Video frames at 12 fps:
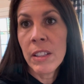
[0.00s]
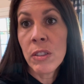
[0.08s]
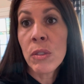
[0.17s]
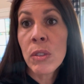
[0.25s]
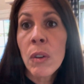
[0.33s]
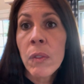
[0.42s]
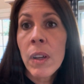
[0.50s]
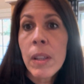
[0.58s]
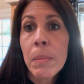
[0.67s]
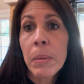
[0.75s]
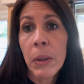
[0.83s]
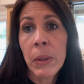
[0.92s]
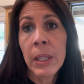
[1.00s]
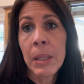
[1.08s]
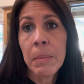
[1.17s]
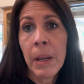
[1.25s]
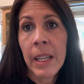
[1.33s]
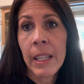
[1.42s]
So far the bloating
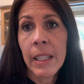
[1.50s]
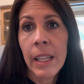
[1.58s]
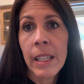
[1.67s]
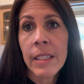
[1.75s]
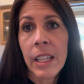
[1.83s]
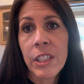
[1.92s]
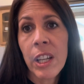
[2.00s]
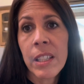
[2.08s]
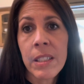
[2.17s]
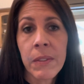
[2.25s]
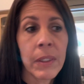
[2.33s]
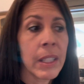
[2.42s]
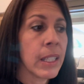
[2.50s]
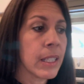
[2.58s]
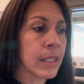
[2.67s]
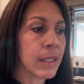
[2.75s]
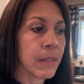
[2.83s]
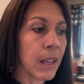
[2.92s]
and pain digestively
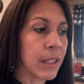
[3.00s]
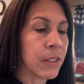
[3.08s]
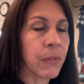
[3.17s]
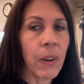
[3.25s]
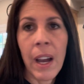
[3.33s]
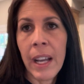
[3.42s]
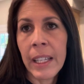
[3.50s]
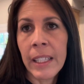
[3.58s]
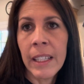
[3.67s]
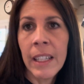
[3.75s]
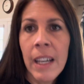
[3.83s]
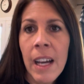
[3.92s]
is fine,